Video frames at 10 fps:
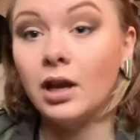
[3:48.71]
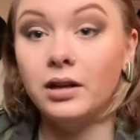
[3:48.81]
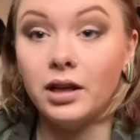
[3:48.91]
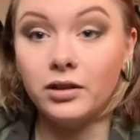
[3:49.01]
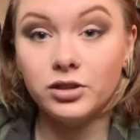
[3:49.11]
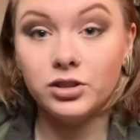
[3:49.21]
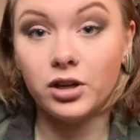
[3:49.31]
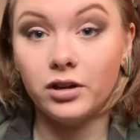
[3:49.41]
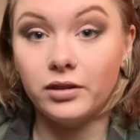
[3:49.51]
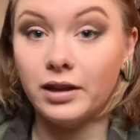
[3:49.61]
Another
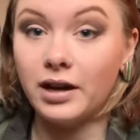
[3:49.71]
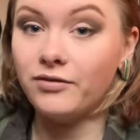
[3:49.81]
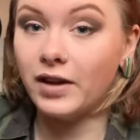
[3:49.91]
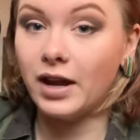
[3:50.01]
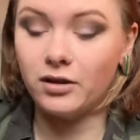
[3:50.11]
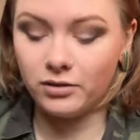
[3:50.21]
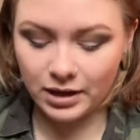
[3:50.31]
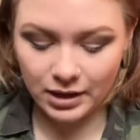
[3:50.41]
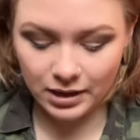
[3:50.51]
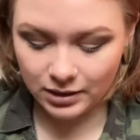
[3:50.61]
skirt that I found
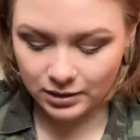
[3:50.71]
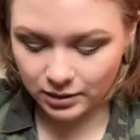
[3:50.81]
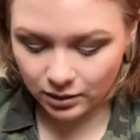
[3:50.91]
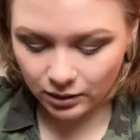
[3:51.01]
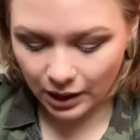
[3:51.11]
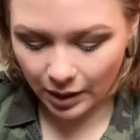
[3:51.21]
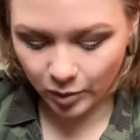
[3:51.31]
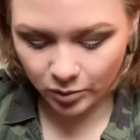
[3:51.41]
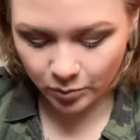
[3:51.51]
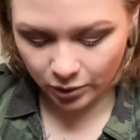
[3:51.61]
is
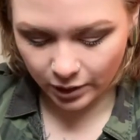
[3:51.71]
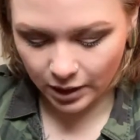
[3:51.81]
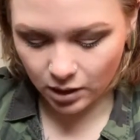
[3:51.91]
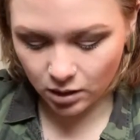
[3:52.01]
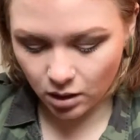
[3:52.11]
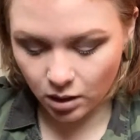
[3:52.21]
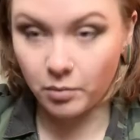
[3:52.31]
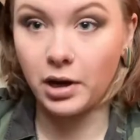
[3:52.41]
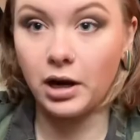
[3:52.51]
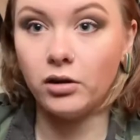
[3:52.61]
leopard print.
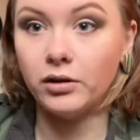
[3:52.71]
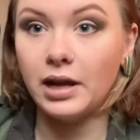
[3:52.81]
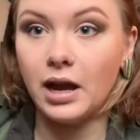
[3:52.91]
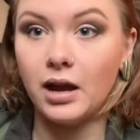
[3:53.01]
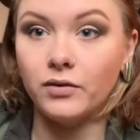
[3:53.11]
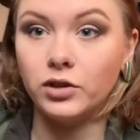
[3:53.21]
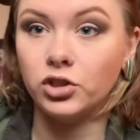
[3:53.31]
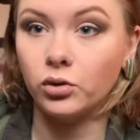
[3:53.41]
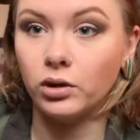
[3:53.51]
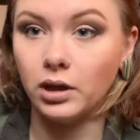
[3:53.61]
I already have a
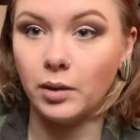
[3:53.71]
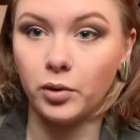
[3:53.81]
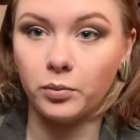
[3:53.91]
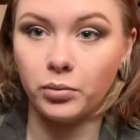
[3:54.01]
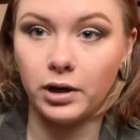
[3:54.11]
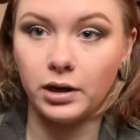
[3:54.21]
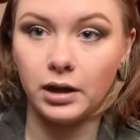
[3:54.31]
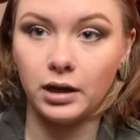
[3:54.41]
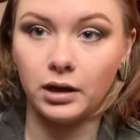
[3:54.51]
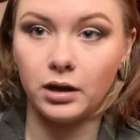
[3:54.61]
short leopard print
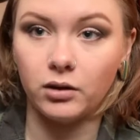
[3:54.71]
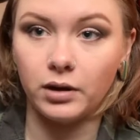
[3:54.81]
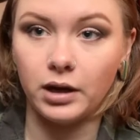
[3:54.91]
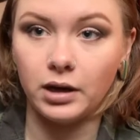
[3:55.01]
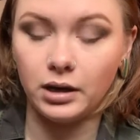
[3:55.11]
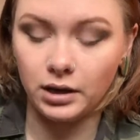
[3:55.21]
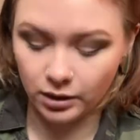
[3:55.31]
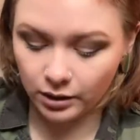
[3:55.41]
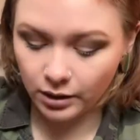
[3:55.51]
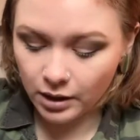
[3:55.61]
hanging out right
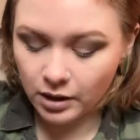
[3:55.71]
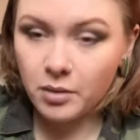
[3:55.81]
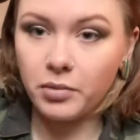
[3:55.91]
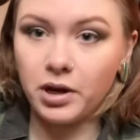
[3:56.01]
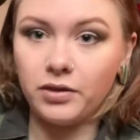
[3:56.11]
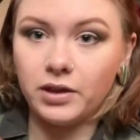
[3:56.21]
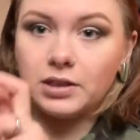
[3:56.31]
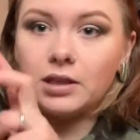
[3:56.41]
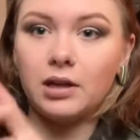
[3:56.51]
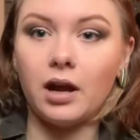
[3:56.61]
here, but
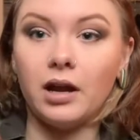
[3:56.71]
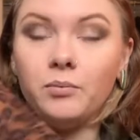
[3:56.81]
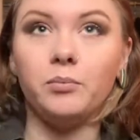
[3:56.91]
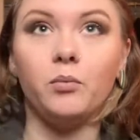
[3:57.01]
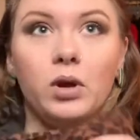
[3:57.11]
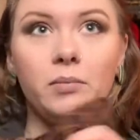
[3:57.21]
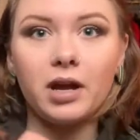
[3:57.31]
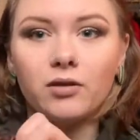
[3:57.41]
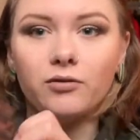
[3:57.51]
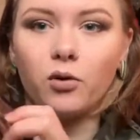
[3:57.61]
this I went
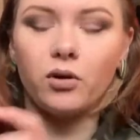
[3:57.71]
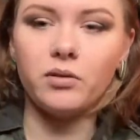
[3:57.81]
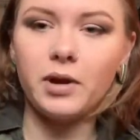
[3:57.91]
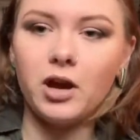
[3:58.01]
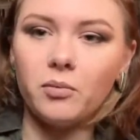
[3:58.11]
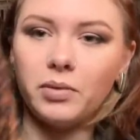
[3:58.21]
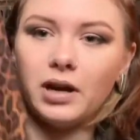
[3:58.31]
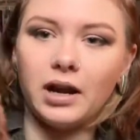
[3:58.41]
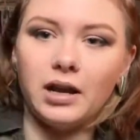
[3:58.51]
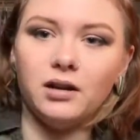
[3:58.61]
back and forth about,
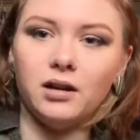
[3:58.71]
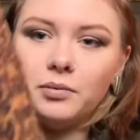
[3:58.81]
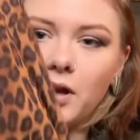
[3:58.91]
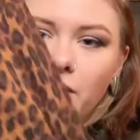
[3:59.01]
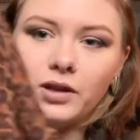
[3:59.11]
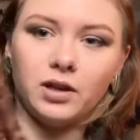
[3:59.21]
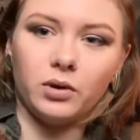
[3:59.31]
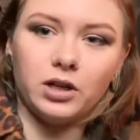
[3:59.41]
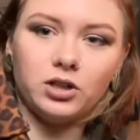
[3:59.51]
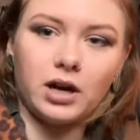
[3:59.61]
but I ended up loving it
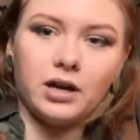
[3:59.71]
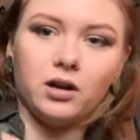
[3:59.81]
when I tried